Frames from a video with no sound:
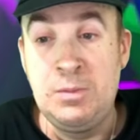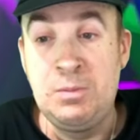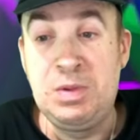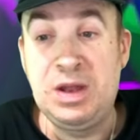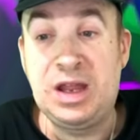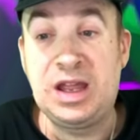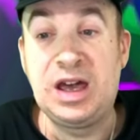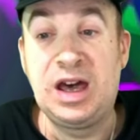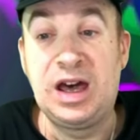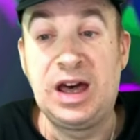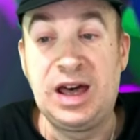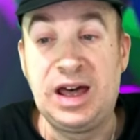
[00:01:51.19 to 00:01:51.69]

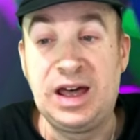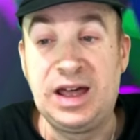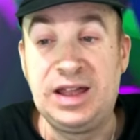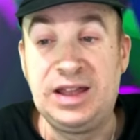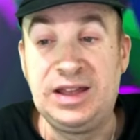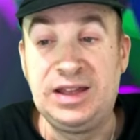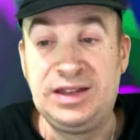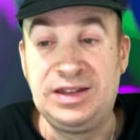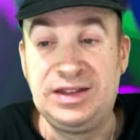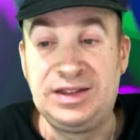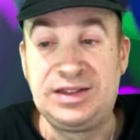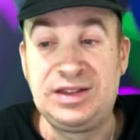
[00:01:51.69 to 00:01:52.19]

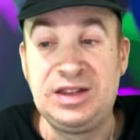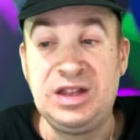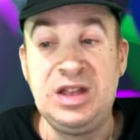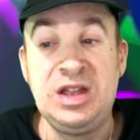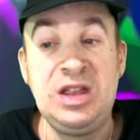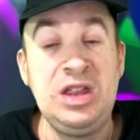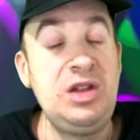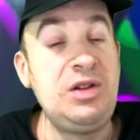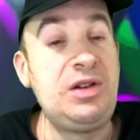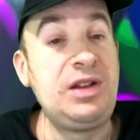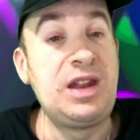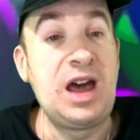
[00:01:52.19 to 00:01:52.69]
because
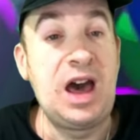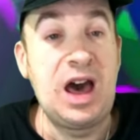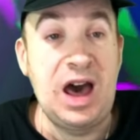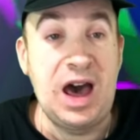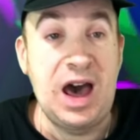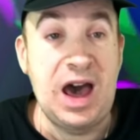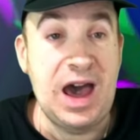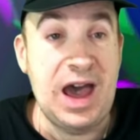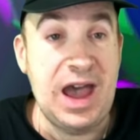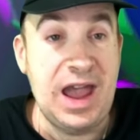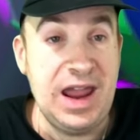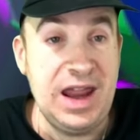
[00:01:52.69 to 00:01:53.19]
you can
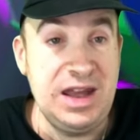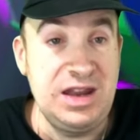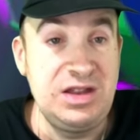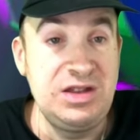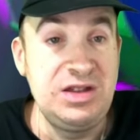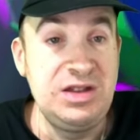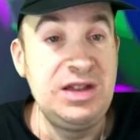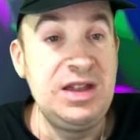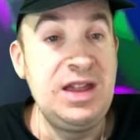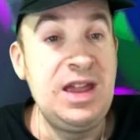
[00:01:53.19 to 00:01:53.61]
hide